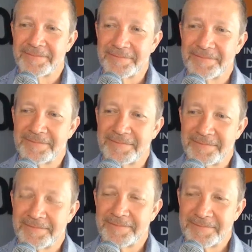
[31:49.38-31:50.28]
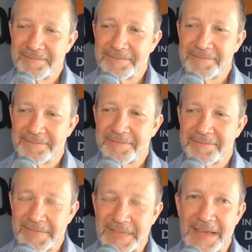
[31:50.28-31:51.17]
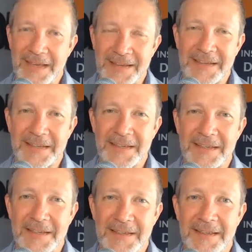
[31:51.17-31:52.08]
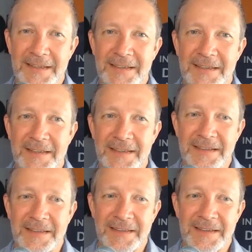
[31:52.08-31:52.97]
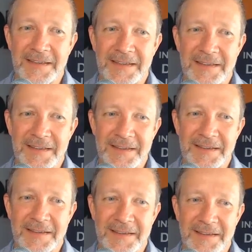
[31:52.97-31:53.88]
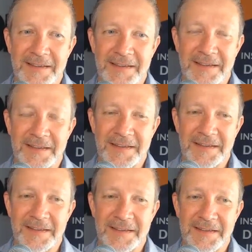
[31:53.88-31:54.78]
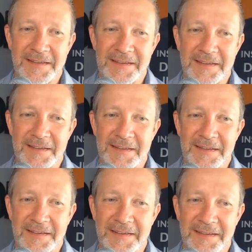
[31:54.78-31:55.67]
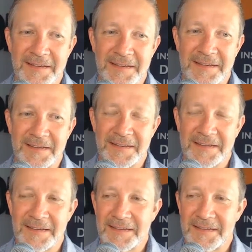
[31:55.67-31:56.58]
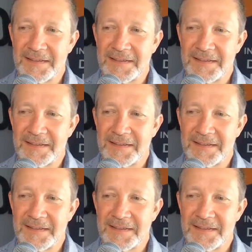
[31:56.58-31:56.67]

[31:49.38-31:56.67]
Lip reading: (not speaking)